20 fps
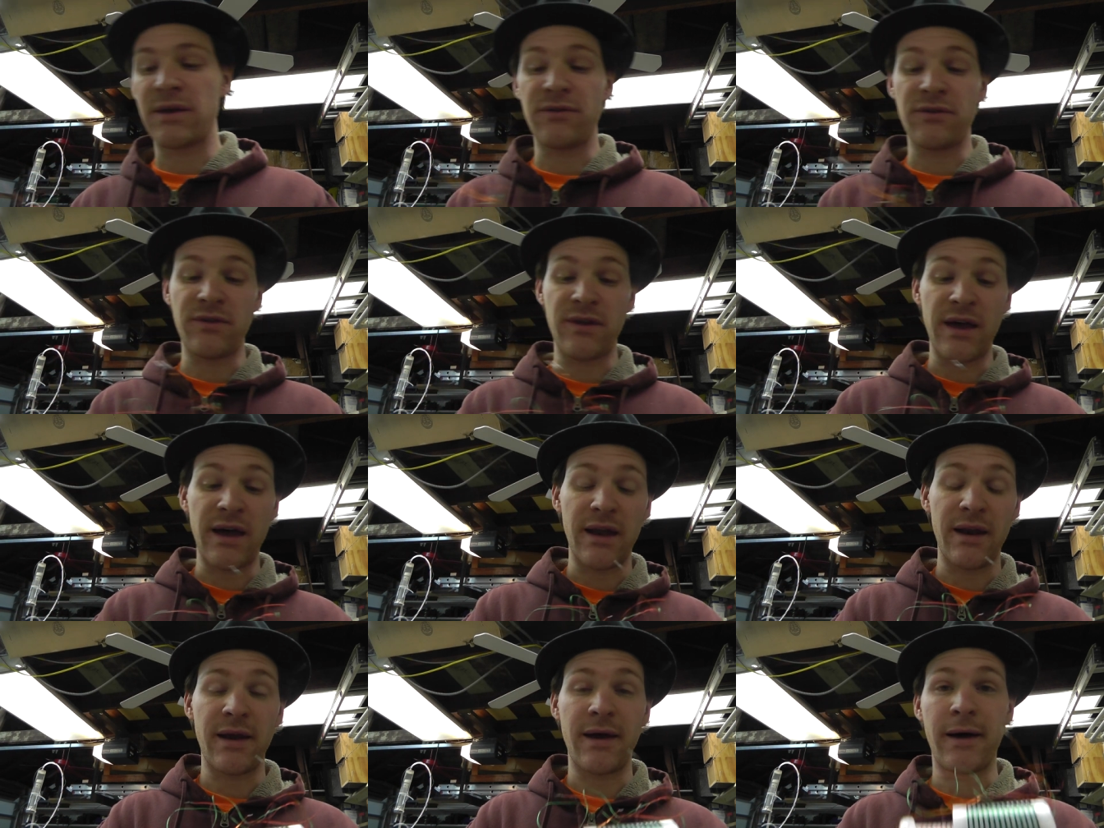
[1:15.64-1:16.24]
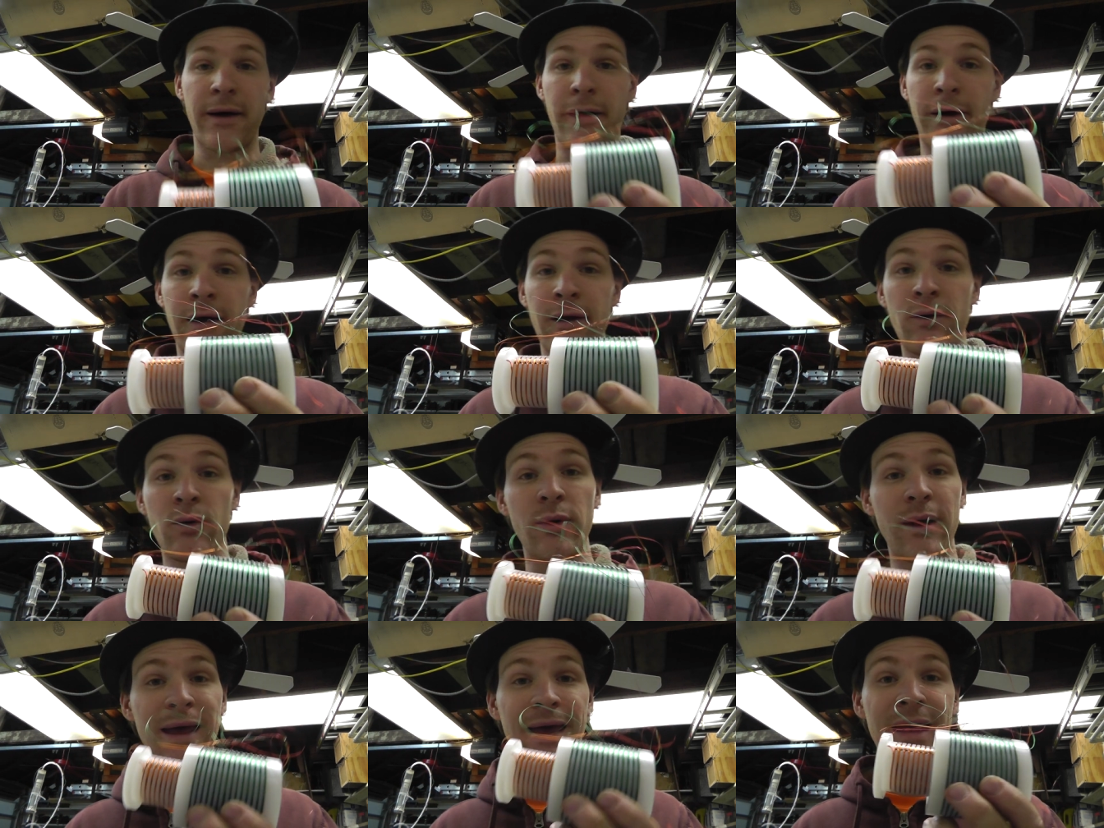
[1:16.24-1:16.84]
is that I
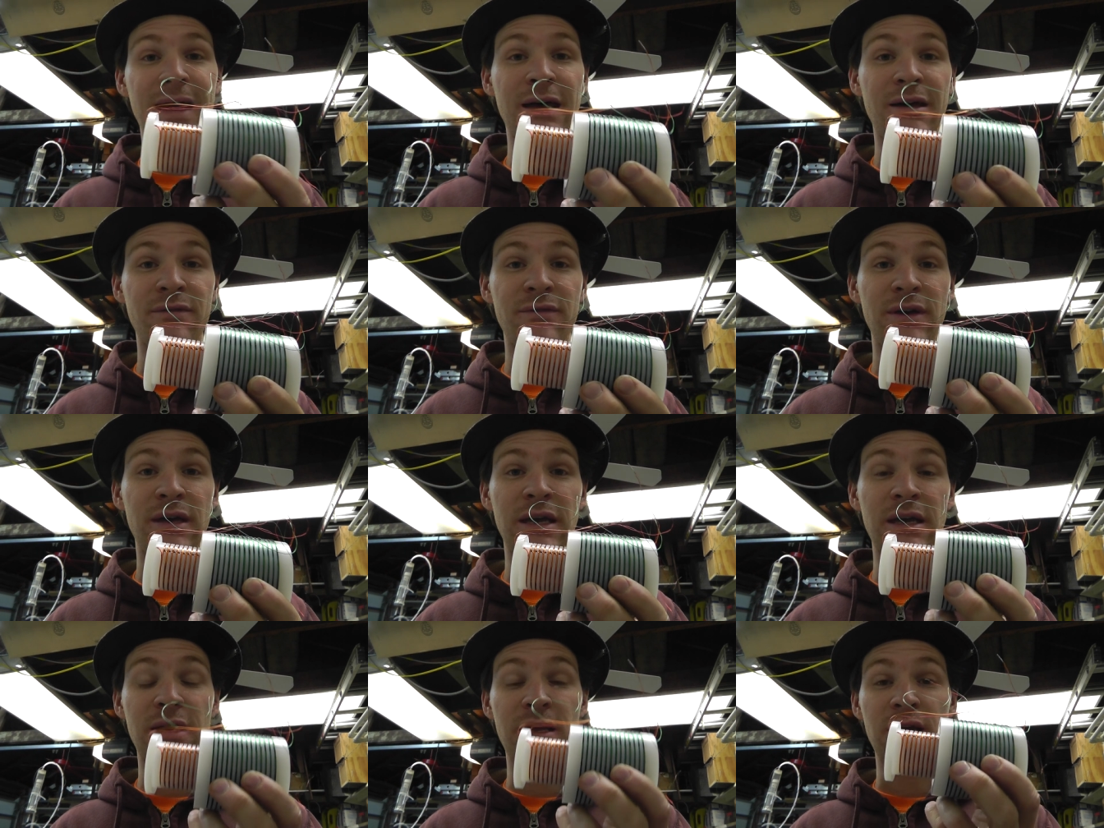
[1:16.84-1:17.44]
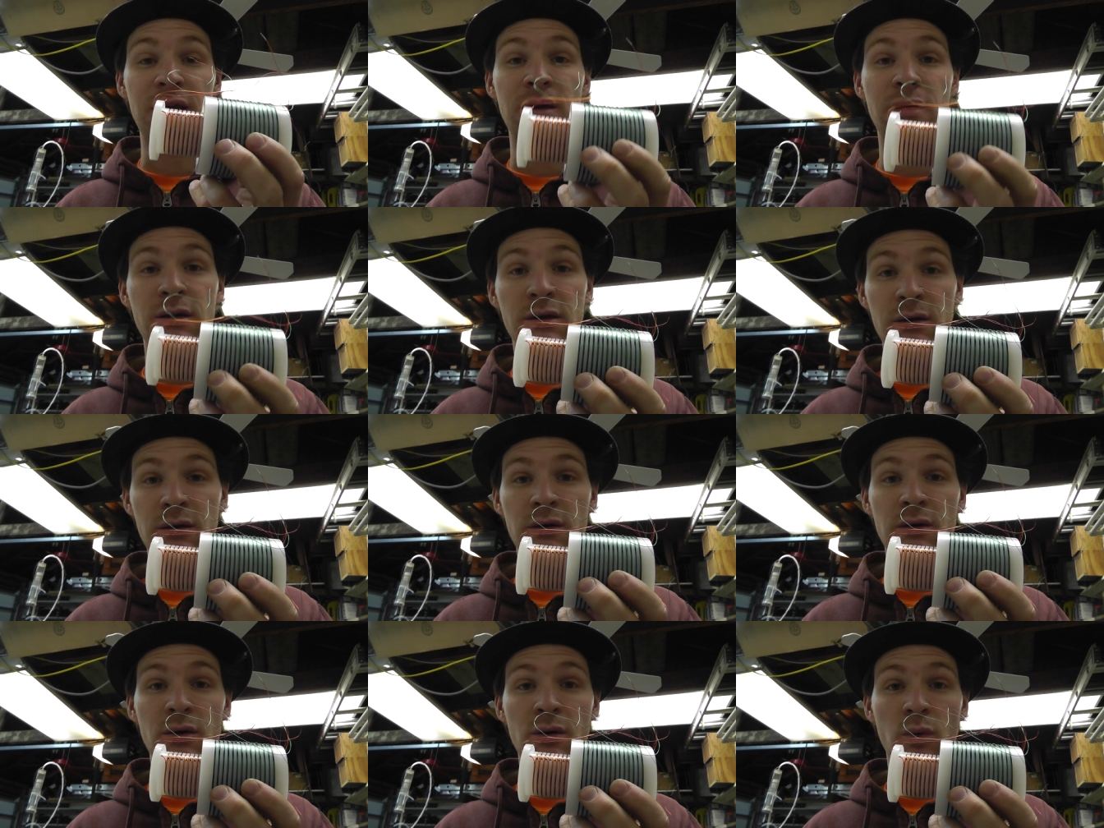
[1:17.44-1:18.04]
don't have any
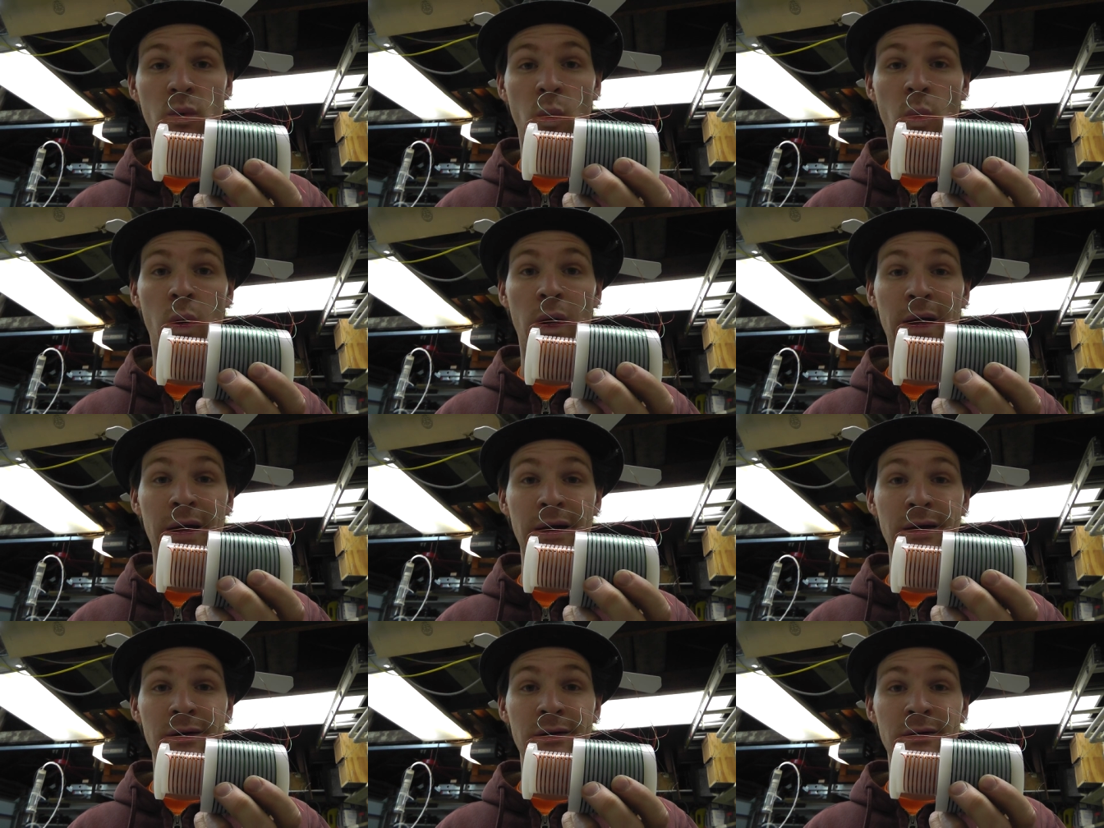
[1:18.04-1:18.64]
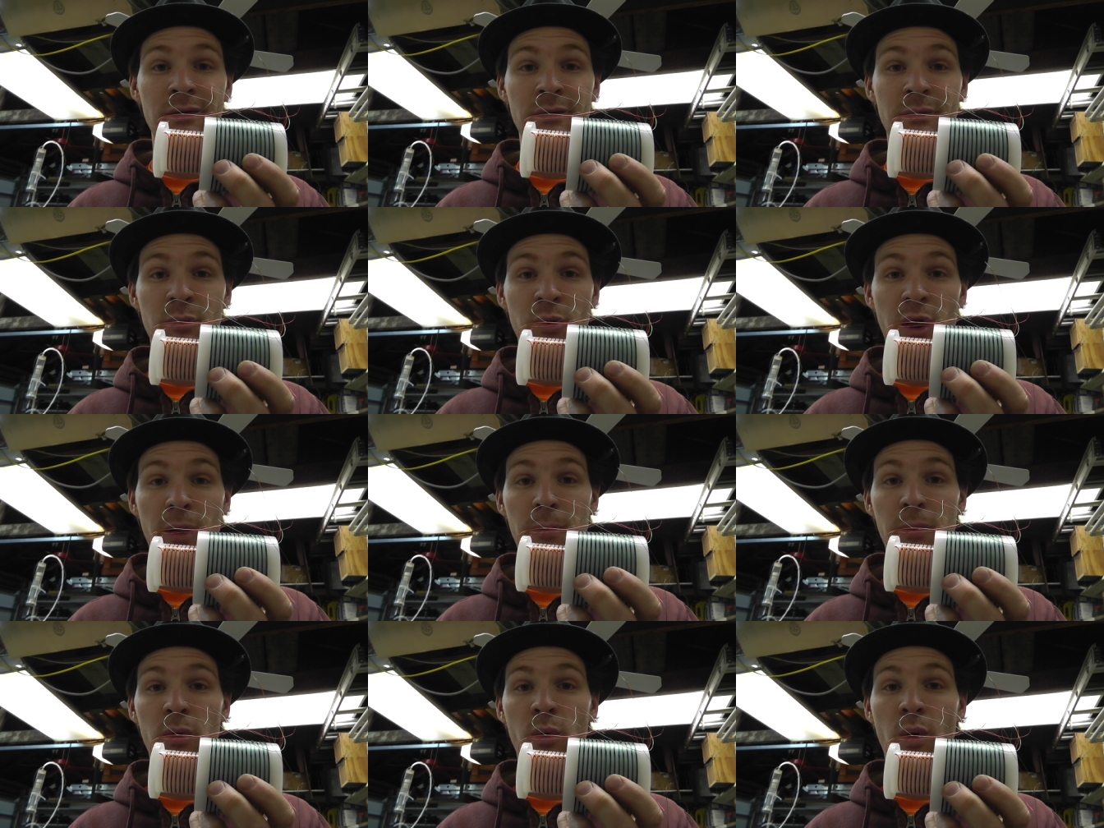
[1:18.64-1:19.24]
wire,
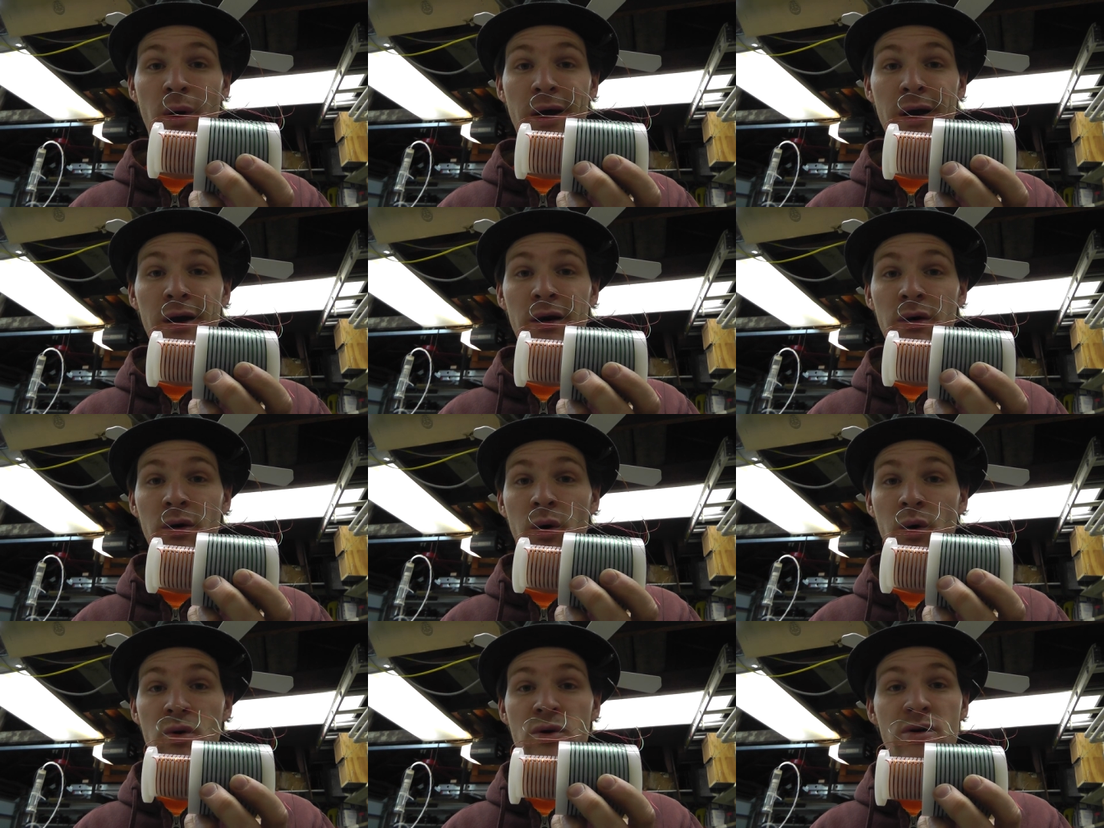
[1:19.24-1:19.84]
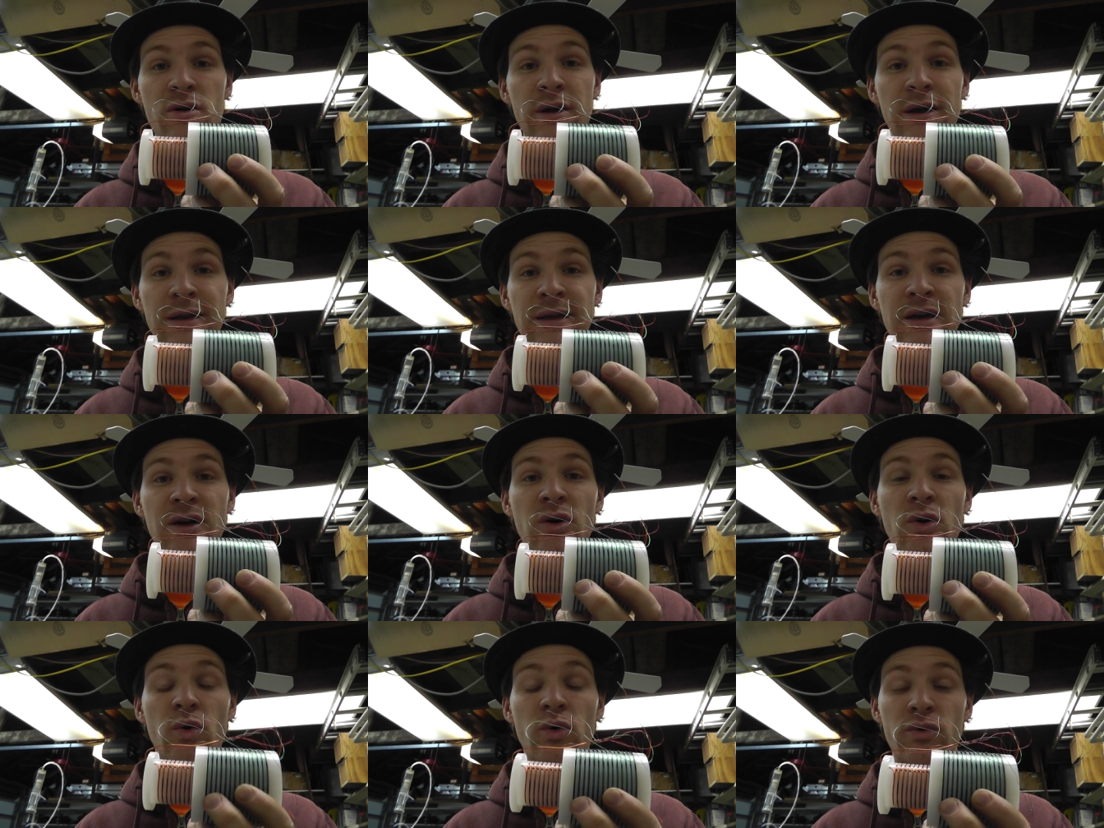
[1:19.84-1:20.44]
proper wire, or
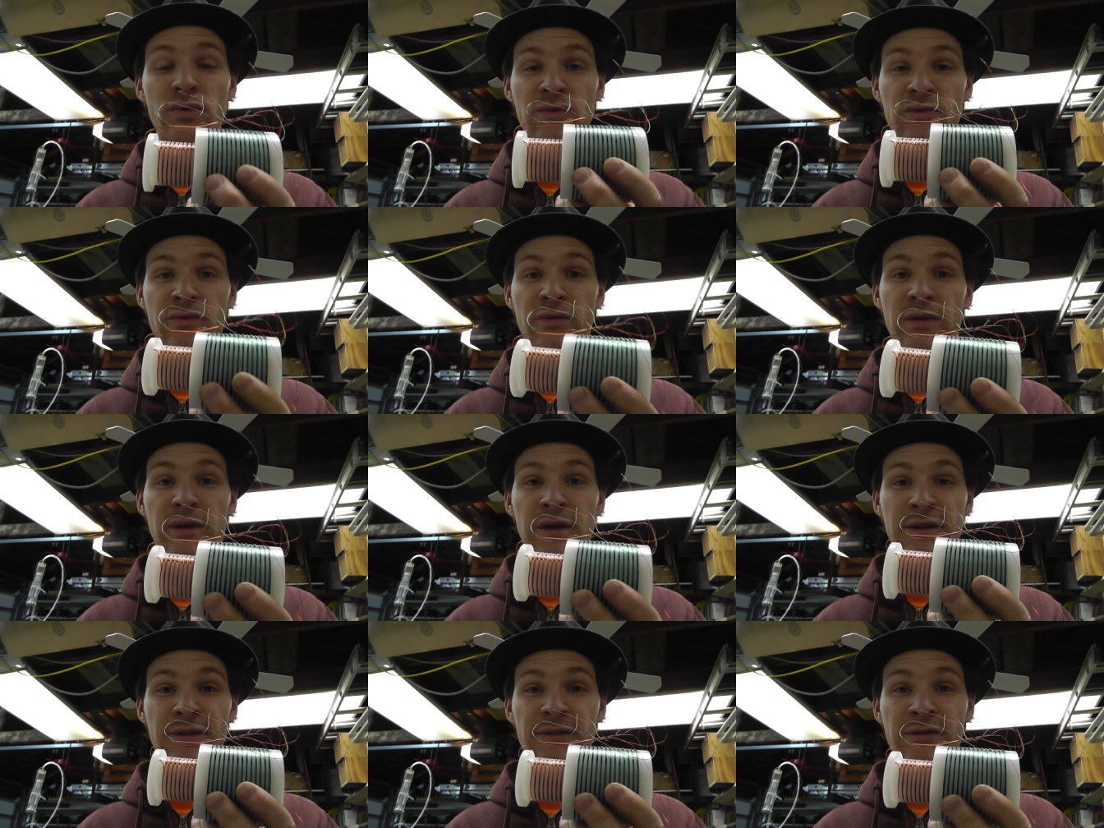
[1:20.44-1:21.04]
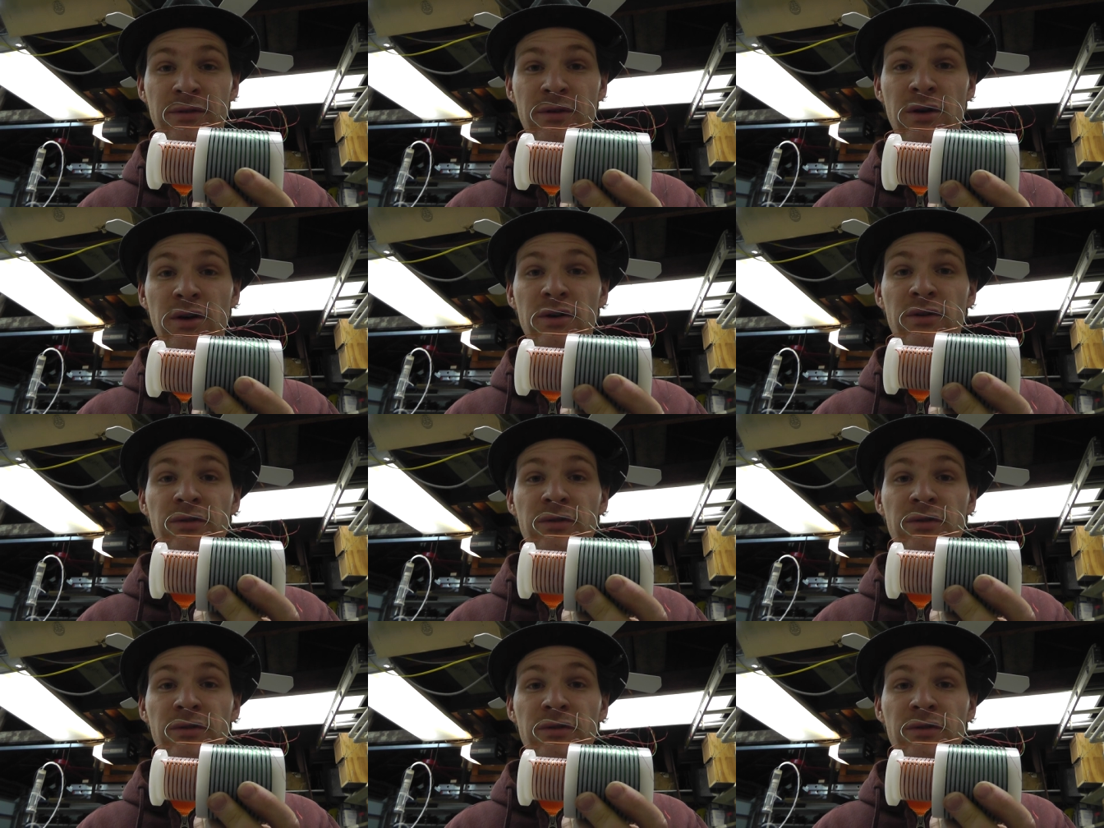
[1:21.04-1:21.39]
any cores for this.